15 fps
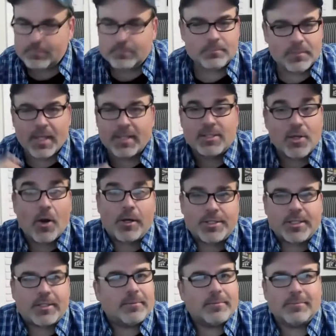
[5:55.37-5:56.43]
they charge
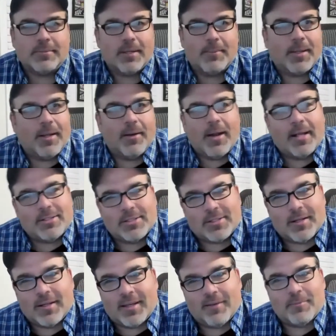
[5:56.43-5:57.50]
you. I mean, they're not just
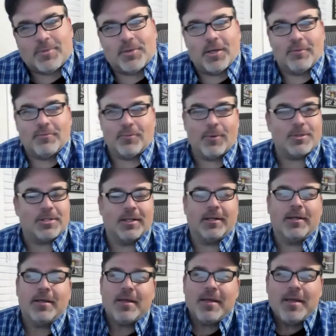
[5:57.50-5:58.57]
going to give them to you, unfortunately.
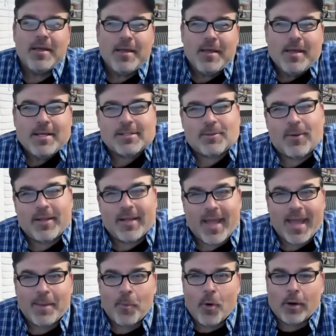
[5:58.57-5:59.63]
It's the way the
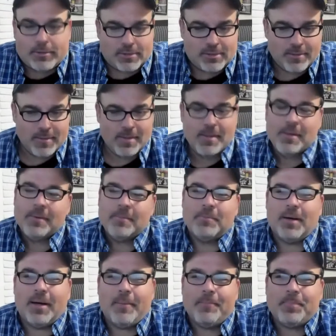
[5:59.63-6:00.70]
game works.
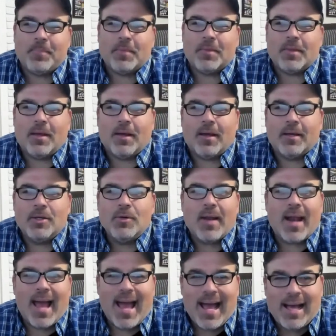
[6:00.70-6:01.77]
But you can
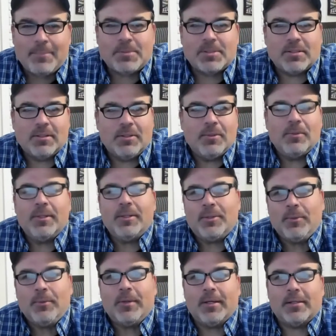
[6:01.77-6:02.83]
absolutely
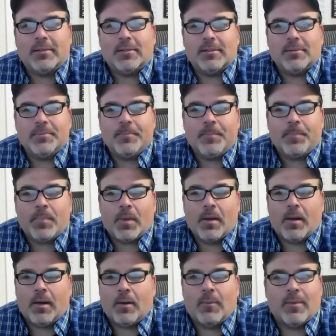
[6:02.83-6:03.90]
do this
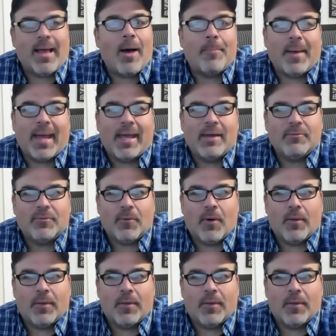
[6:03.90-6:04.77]
without paying for all